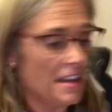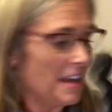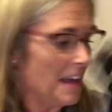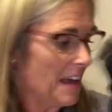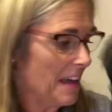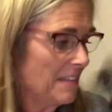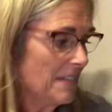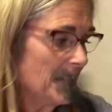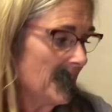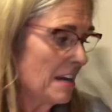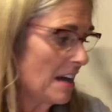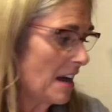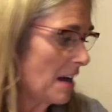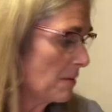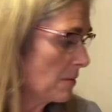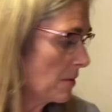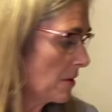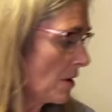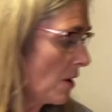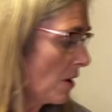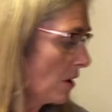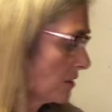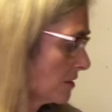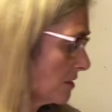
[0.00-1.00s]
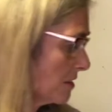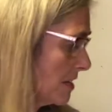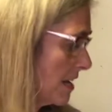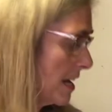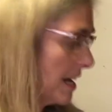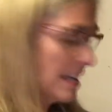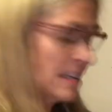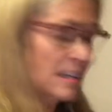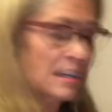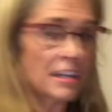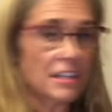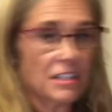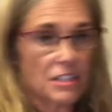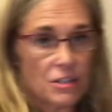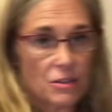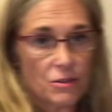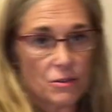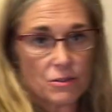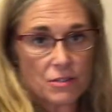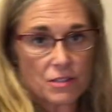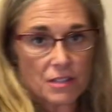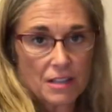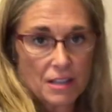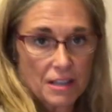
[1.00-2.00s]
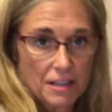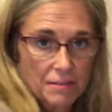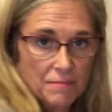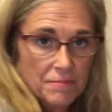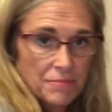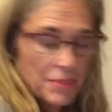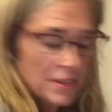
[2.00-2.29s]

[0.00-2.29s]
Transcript: And then I would alternate and use the